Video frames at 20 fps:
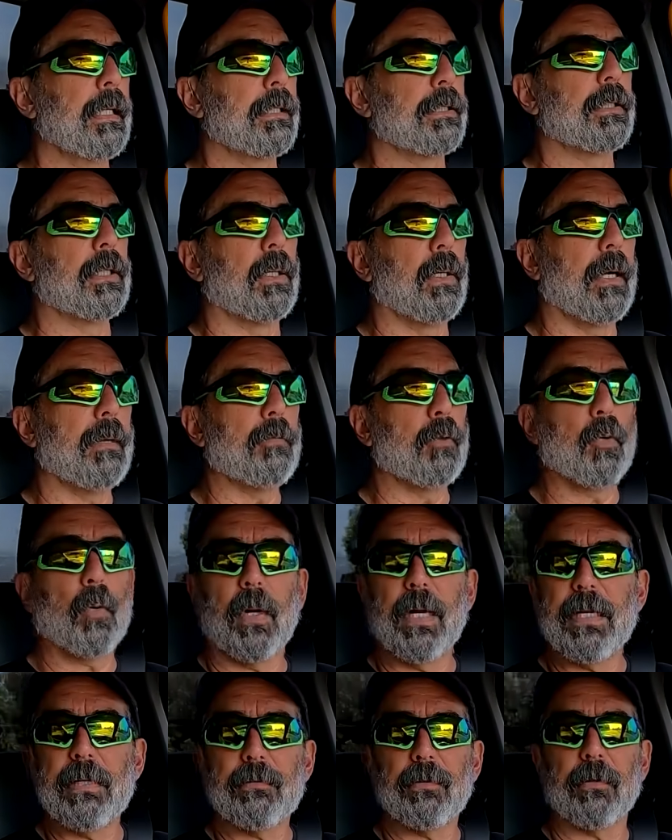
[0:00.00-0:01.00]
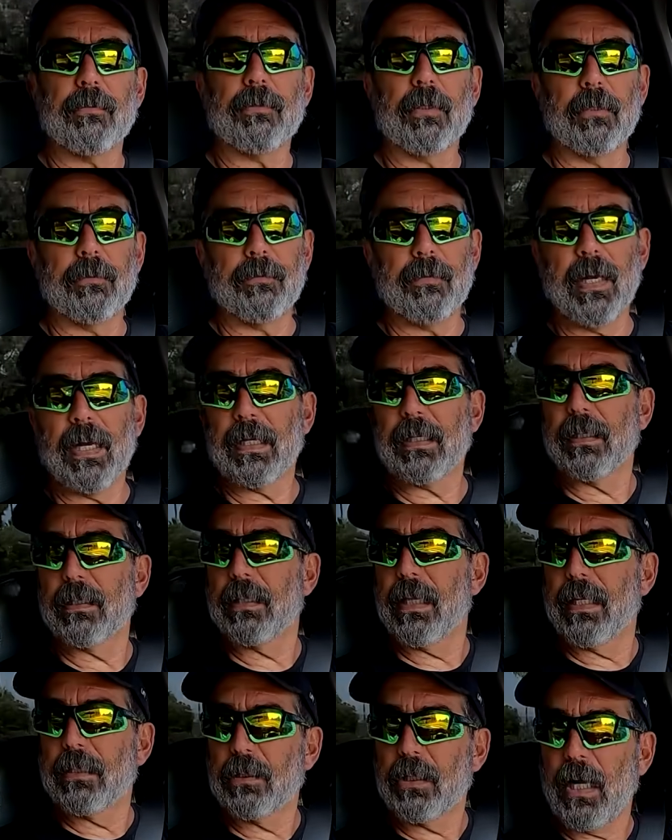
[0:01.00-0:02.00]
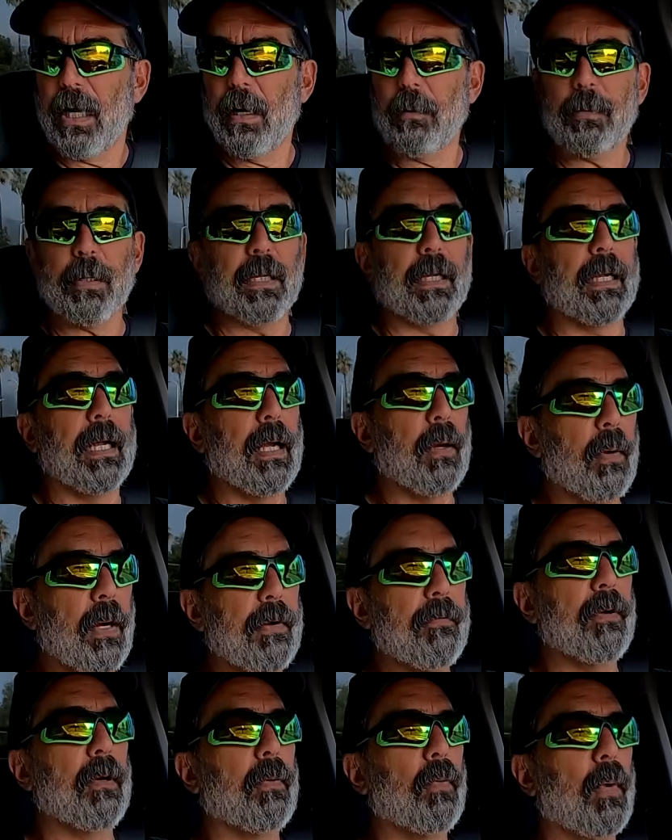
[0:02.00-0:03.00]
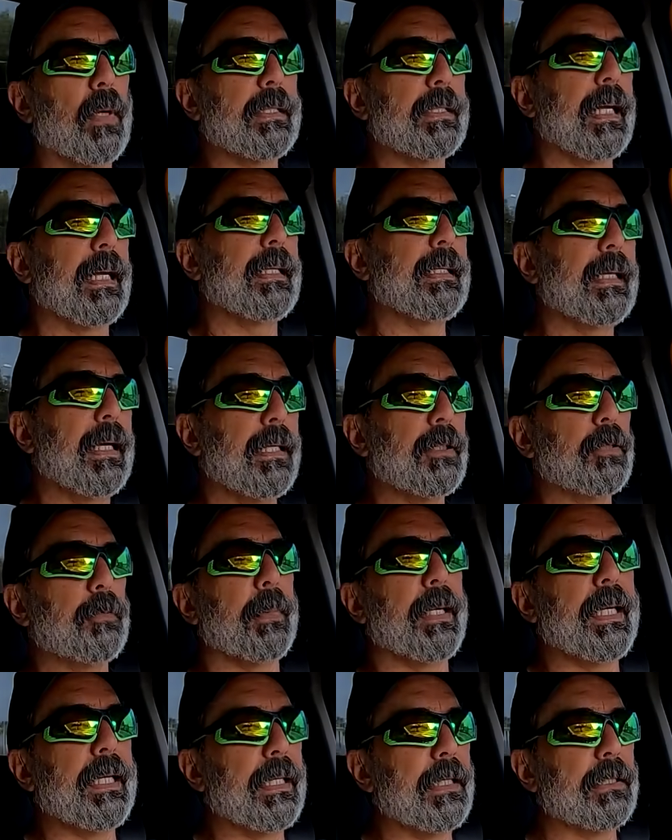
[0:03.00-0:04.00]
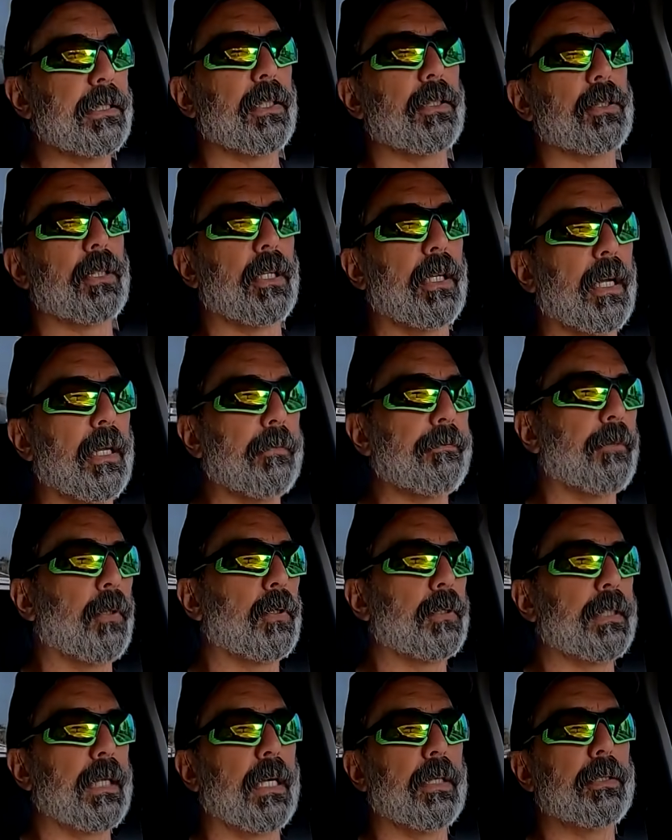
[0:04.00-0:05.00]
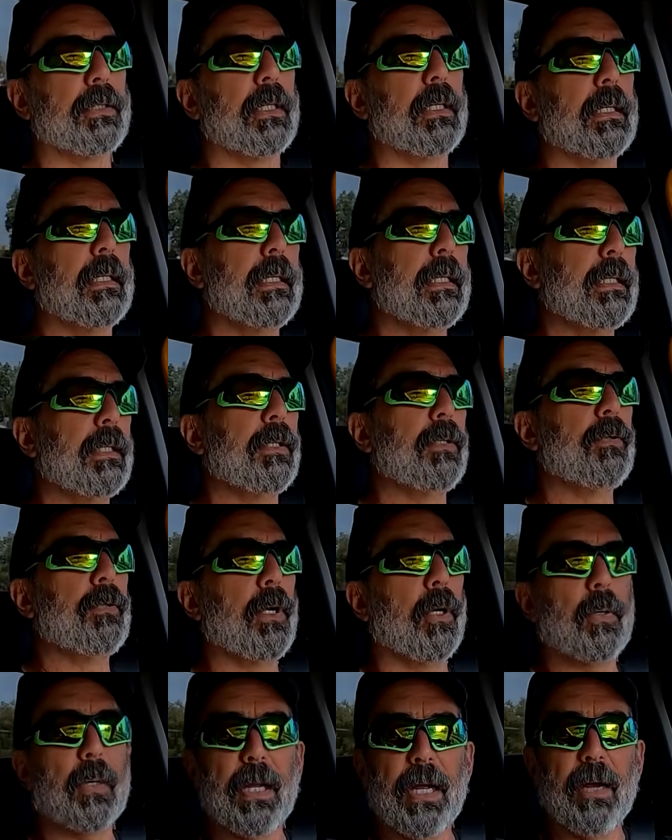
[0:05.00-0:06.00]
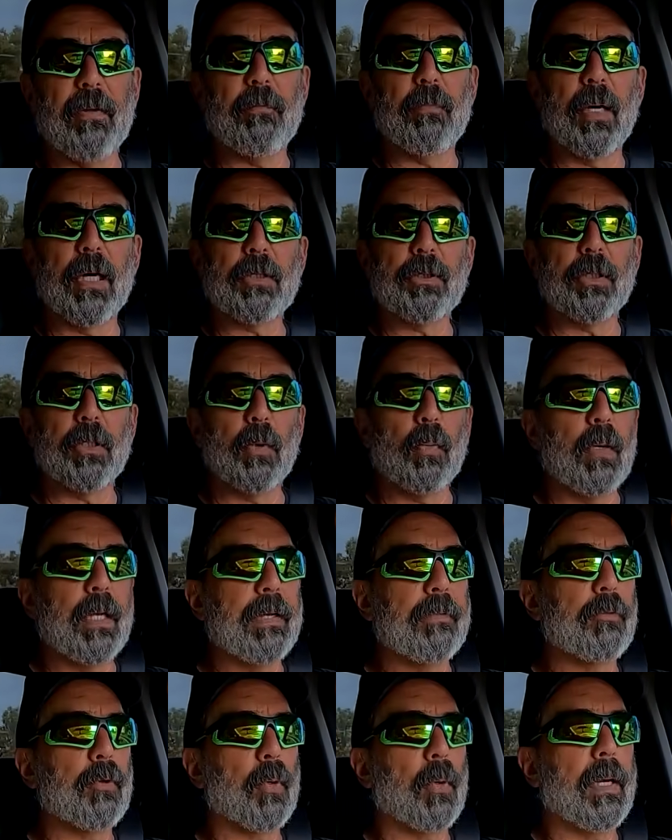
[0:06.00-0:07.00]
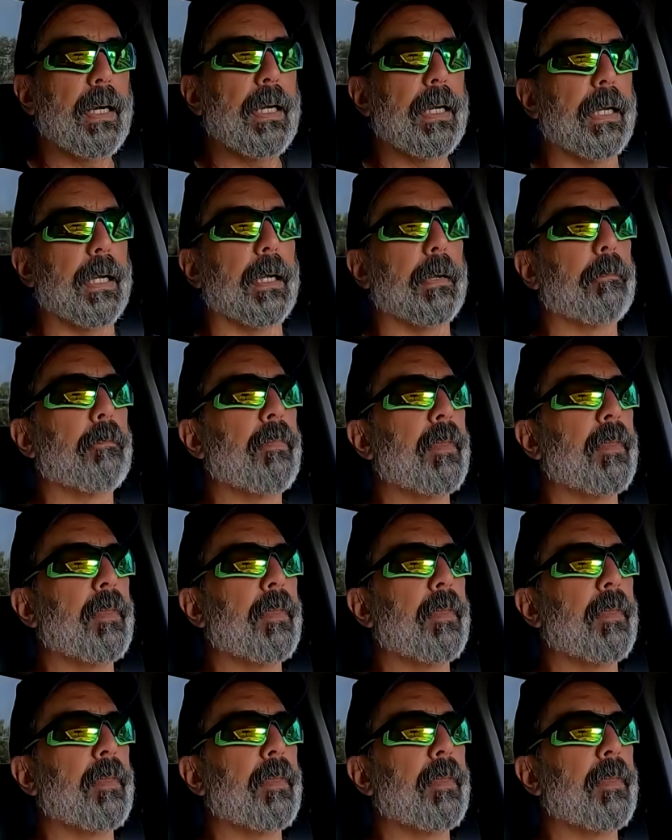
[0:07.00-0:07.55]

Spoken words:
So I'm grateful for the fact that that's happening. However, what that does mean is there's a lot of folks out there who don't have much in the way of training.